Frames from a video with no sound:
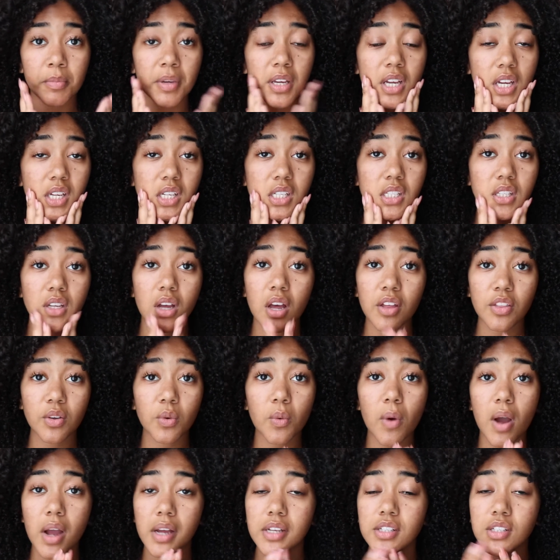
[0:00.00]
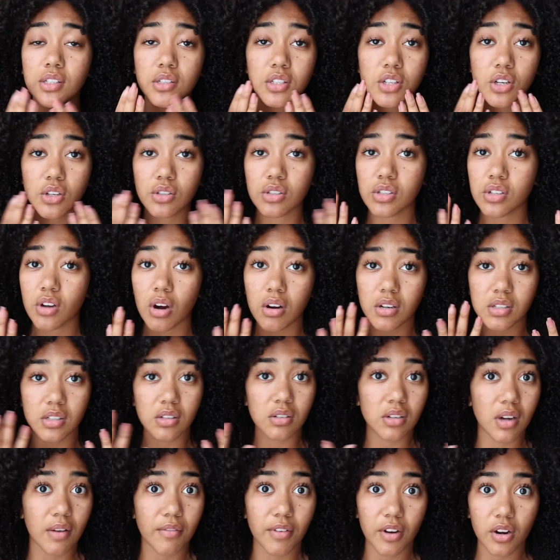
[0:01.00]
because otherwise your scars
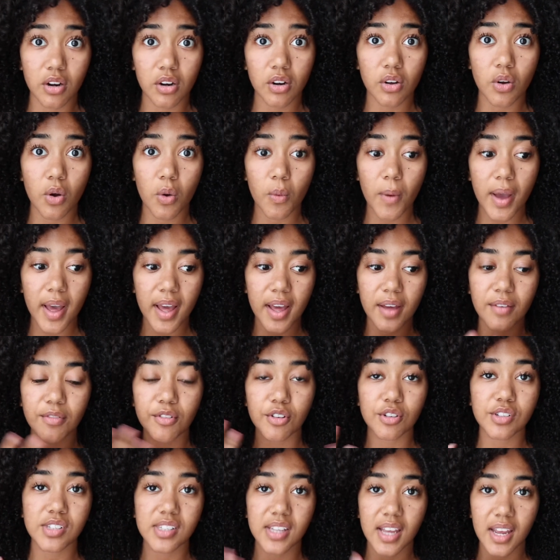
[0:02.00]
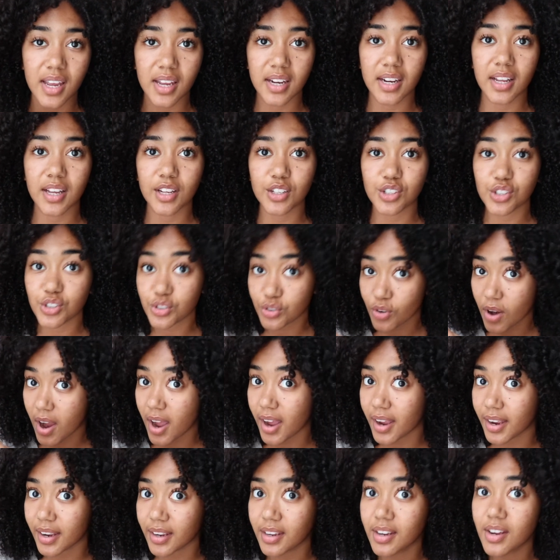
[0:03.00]
are never gonna go away if your skin is
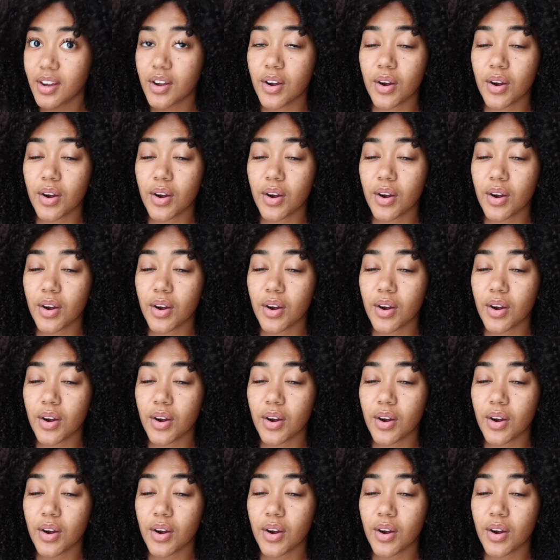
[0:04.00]
dry